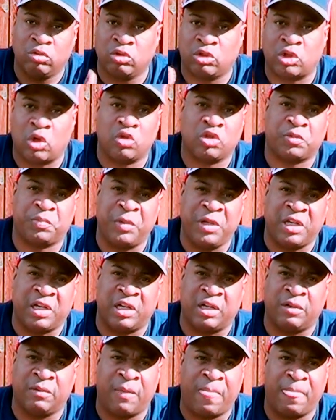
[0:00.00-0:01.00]
so to speak,
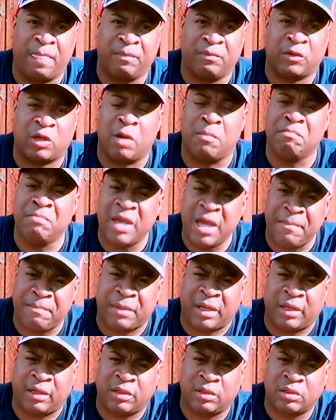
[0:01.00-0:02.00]

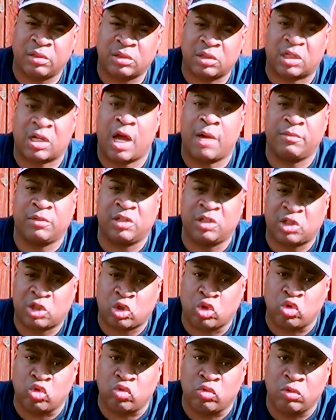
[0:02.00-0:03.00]
commitment to come to the
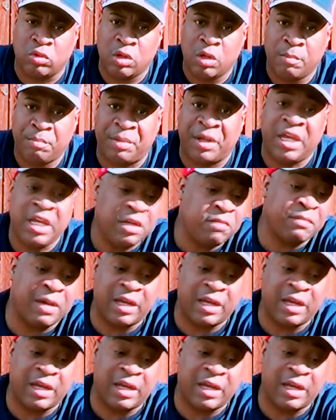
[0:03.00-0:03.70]
school. But he's